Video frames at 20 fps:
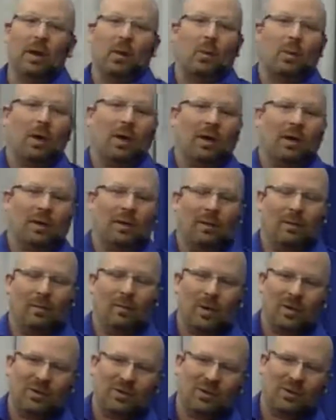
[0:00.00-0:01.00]
Well,
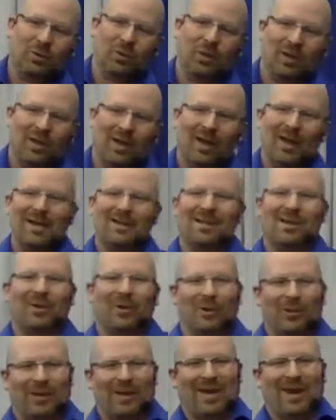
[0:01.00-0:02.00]
once you realize that
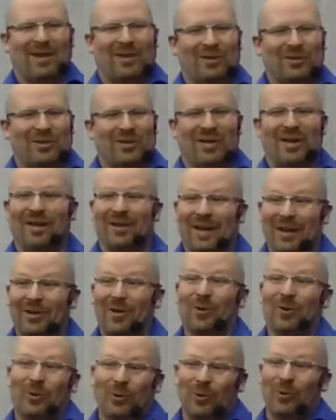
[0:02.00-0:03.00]
you're the energy and that
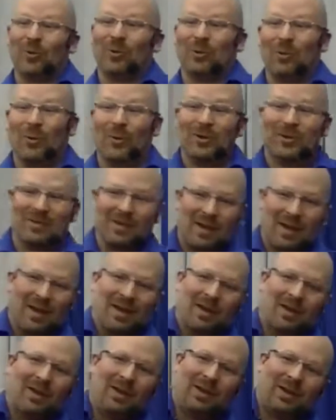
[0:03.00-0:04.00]
you're your source,
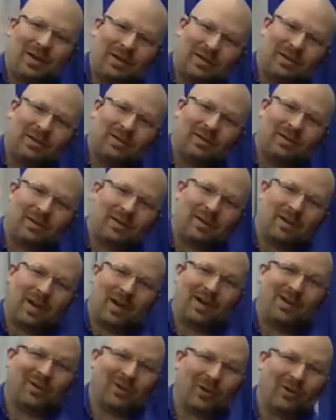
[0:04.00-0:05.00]
you can
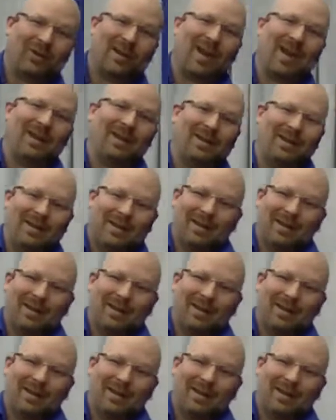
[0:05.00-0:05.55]
kind of turn that,